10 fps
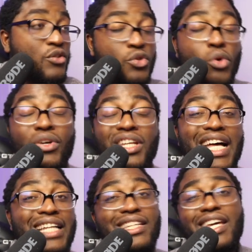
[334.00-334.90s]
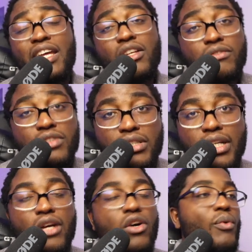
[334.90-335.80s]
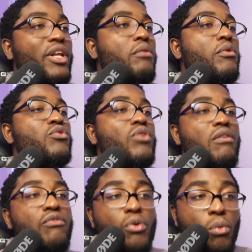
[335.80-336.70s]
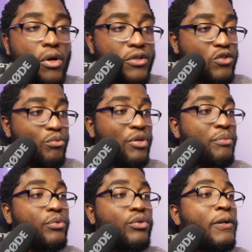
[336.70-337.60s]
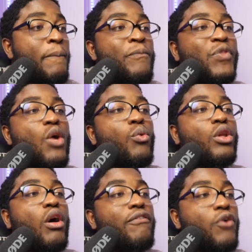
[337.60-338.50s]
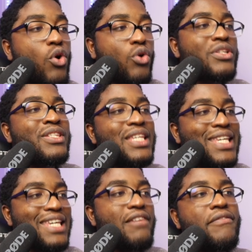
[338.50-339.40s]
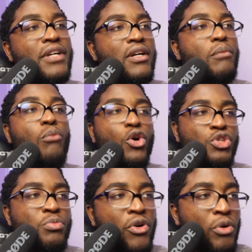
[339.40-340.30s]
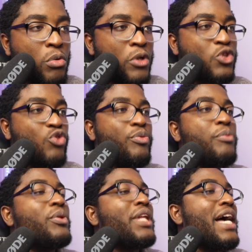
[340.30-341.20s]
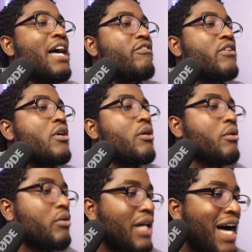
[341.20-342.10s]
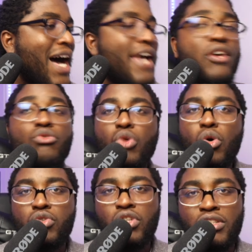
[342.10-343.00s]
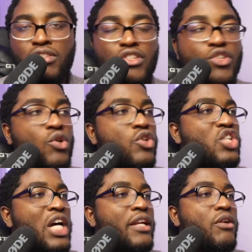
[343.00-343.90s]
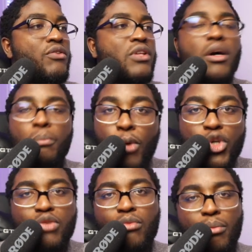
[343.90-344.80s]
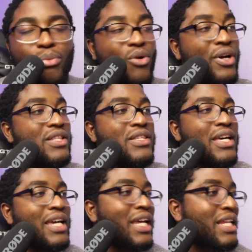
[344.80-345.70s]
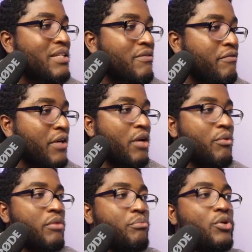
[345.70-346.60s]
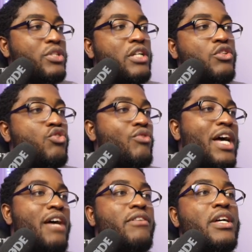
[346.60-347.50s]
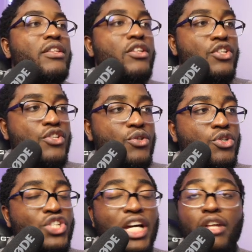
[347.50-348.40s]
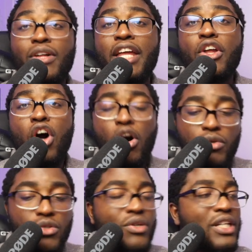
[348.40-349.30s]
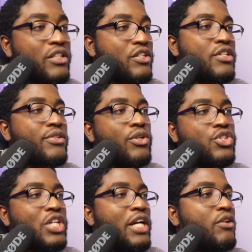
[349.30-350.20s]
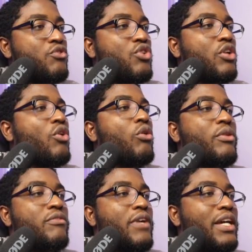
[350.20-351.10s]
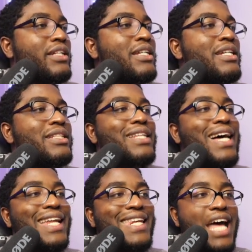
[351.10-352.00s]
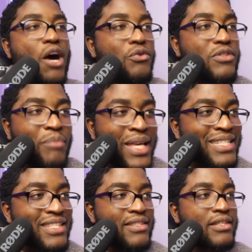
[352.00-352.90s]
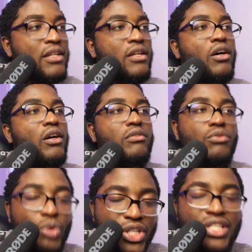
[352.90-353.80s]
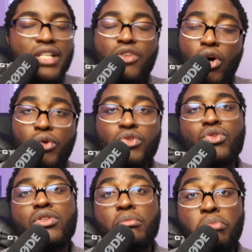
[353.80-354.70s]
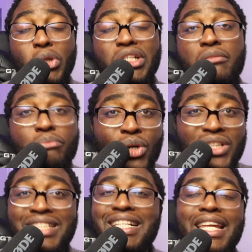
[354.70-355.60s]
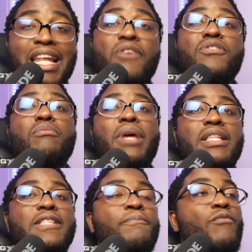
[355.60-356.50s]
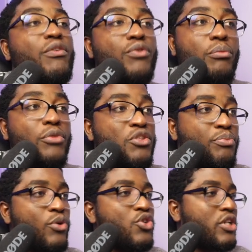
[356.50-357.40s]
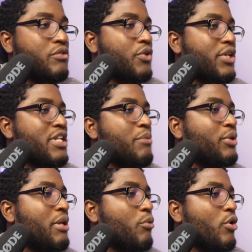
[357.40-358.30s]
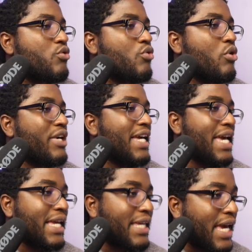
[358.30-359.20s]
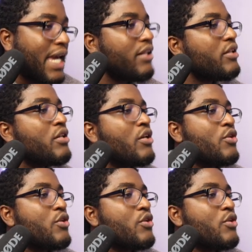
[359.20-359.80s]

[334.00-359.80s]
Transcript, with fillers: the token at the end of the day or when they want to give rewards to people they will of course give much more rewards to people that have higher roles on the discord channels much more points it is very important you have the discord channel and also in the discord channels you can always find the announcements which is also the most important announcement from this project. For example, I'm going to go again